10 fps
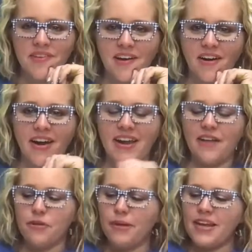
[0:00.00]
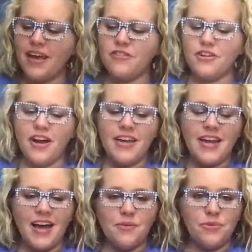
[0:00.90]
All right, everybody, have a great
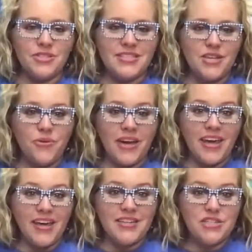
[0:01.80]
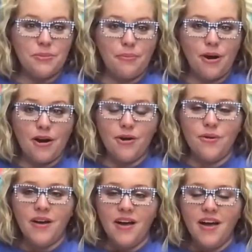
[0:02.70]
night. We'll see you again tomorrow
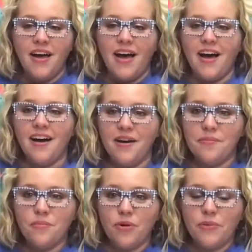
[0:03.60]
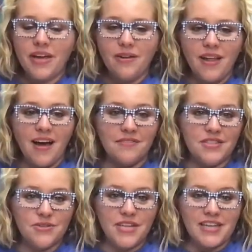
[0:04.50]
um, when we go live.
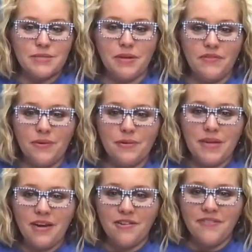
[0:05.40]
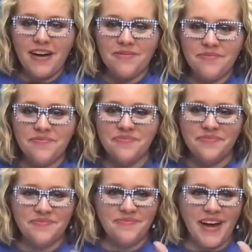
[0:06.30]
So text me if you want to be notified.
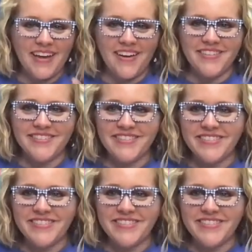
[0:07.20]
Bye, y'all.